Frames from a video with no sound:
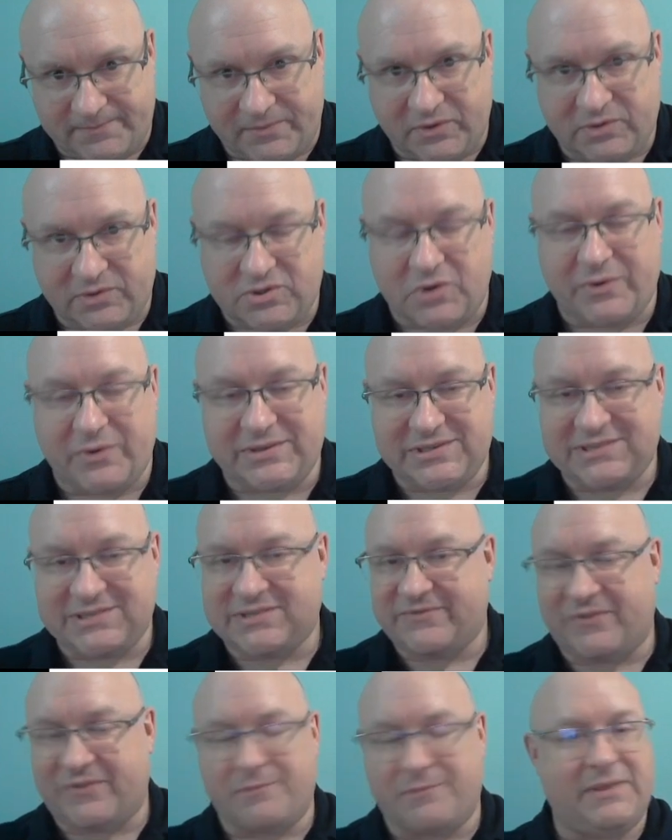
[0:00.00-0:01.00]
So it's
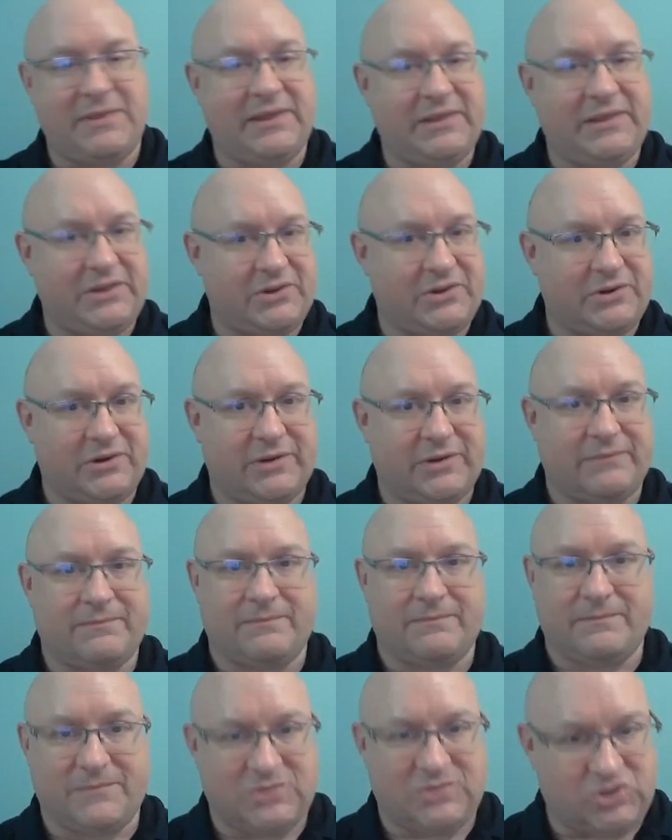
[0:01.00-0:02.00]
a familiar
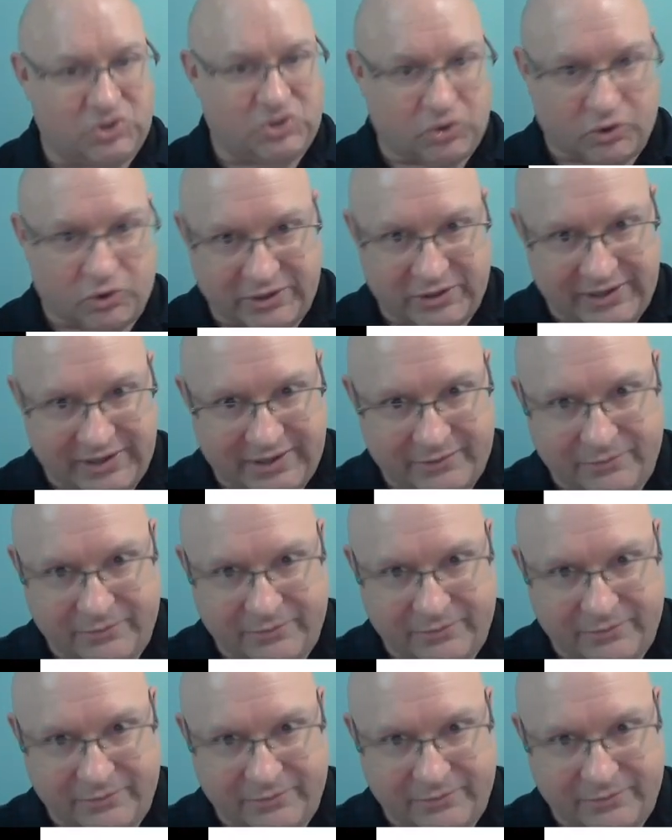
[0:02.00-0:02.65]
story.